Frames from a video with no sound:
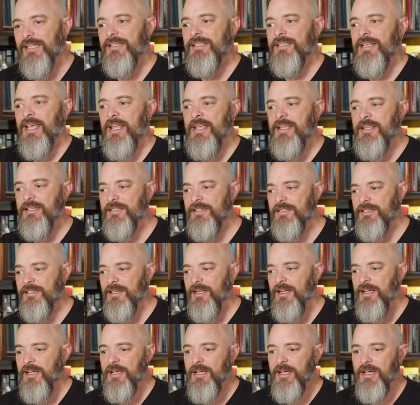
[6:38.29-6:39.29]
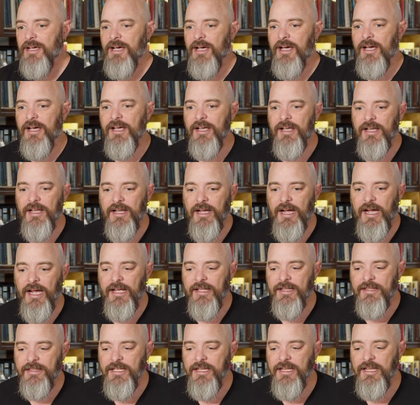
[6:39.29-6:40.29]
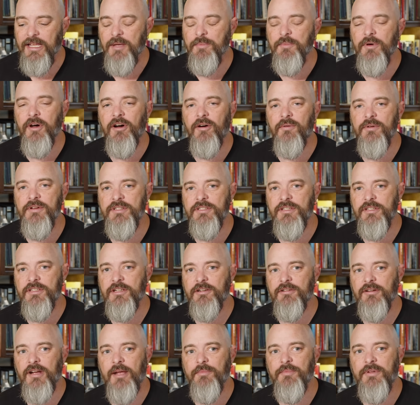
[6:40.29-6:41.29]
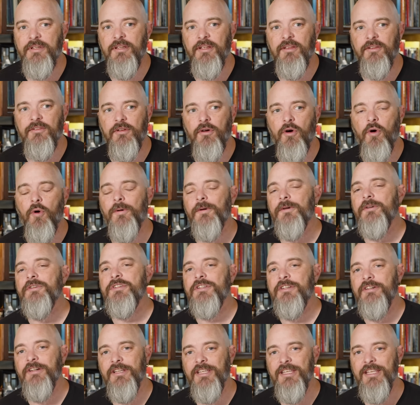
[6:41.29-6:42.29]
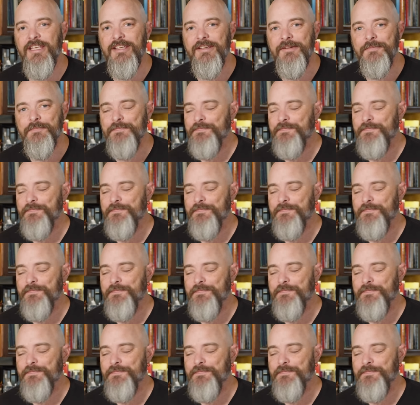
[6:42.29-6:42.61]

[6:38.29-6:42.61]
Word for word: It tastes uh, I think Emma always described it as a horse cookie,